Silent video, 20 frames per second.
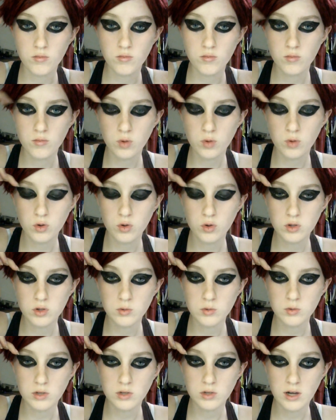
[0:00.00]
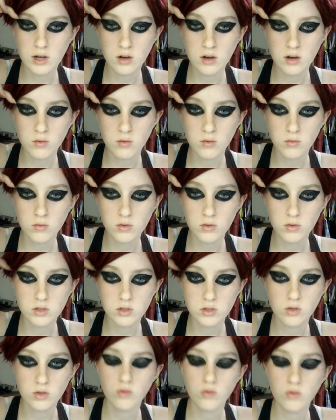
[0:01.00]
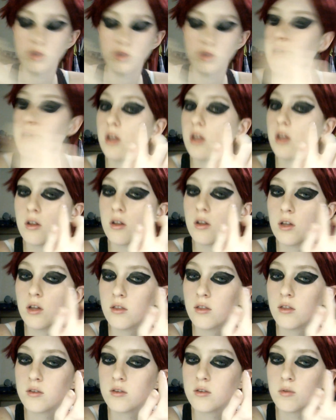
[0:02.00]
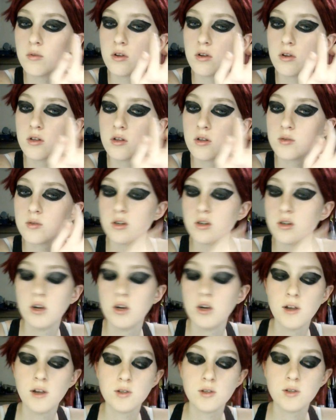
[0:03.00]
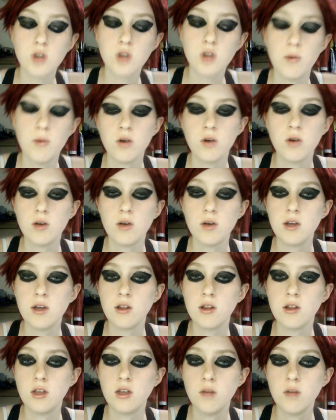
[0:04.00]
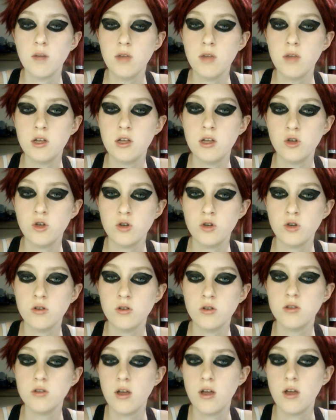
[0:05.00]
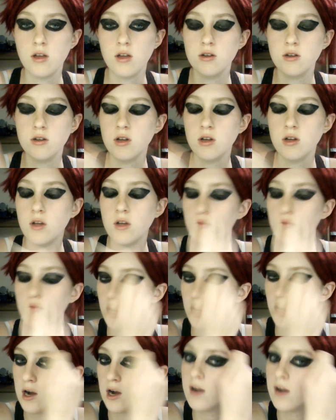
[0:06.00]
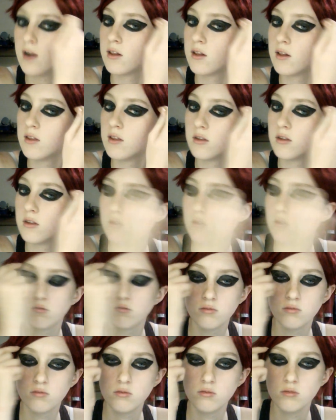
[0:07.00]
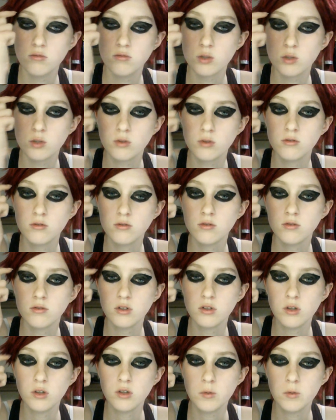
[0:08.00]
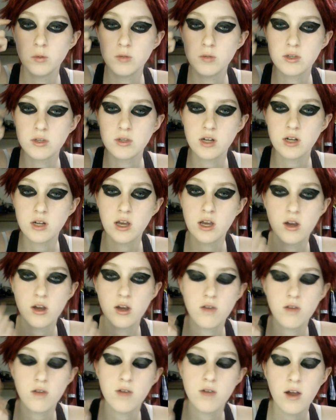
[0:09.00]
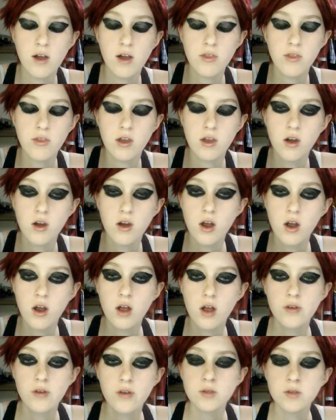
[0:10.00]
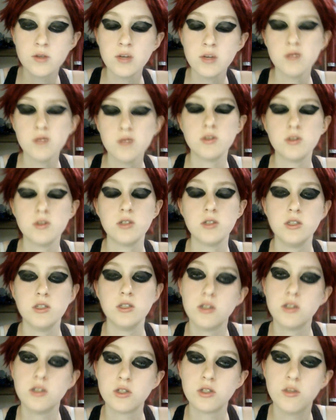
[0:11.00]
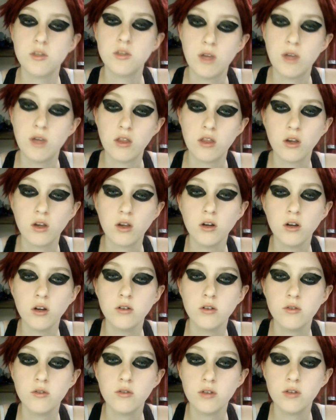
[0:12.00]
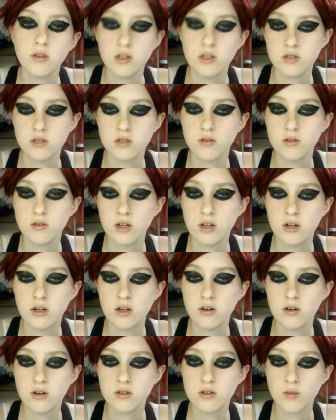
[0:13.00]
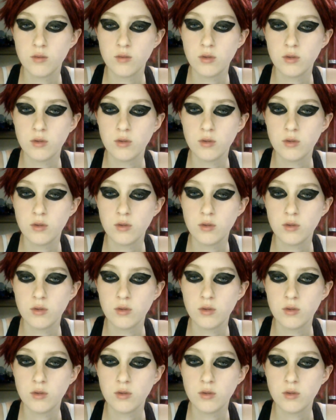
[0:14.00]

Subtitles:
pull this one down and hopefully make it like similar to this one. So I'm going to go ahead and clean up the edges and try to clean this one up as best I can. If not, then sometimes it's easier just to make it thicker. And some,